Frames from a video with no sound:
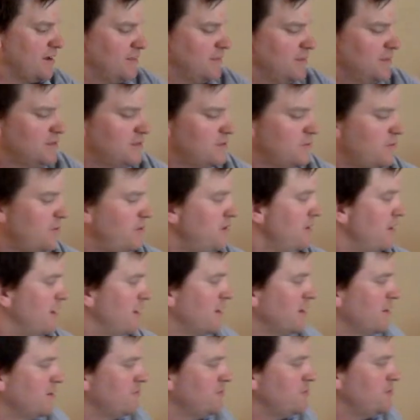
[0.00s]
And this one,
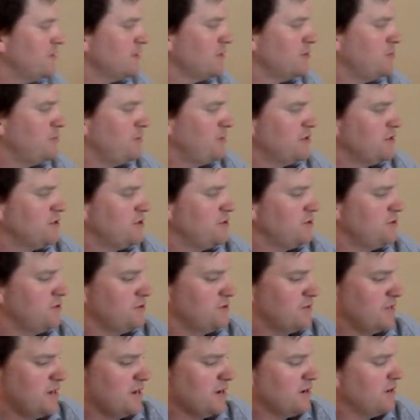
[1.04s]
negative 6 plus 2
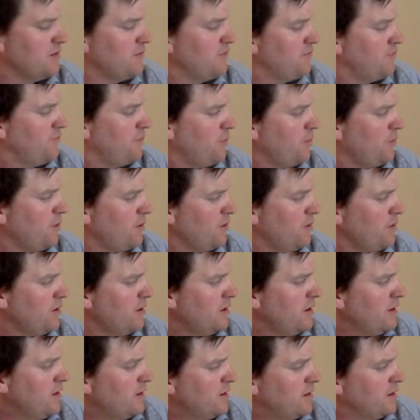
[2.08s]
is negative 4.
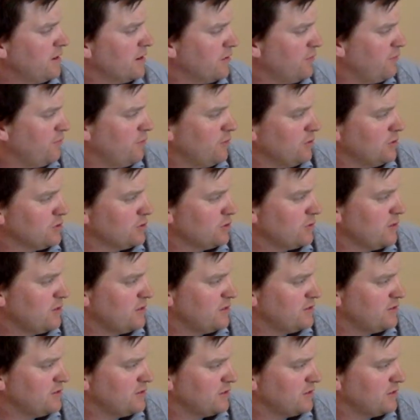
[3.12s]
Negative 4 squared
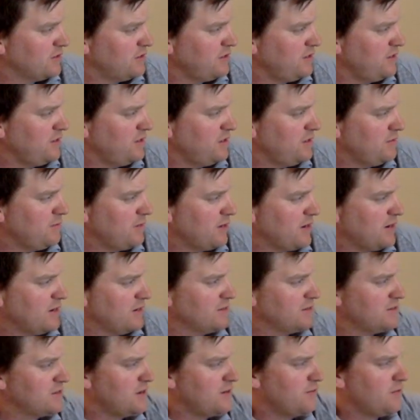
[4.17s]
is 16.
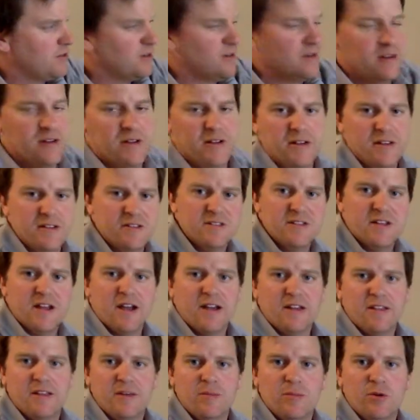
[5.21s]
Minus 7 is
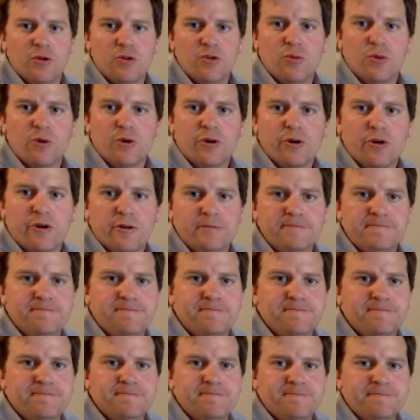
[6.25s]
9. They both work.
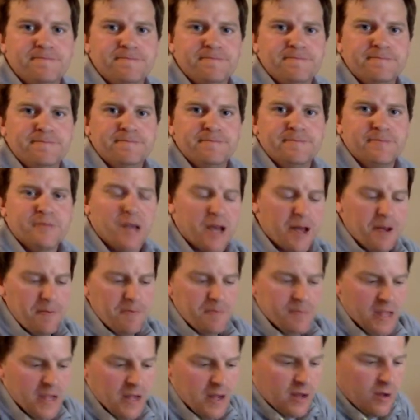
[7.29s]
Okay,
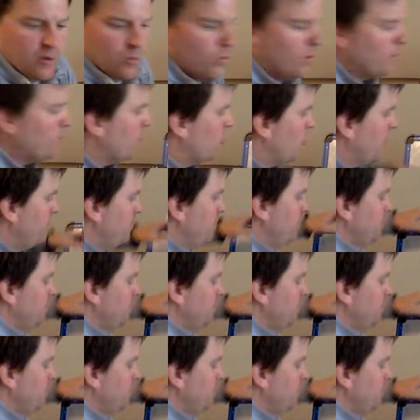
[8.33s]
one more.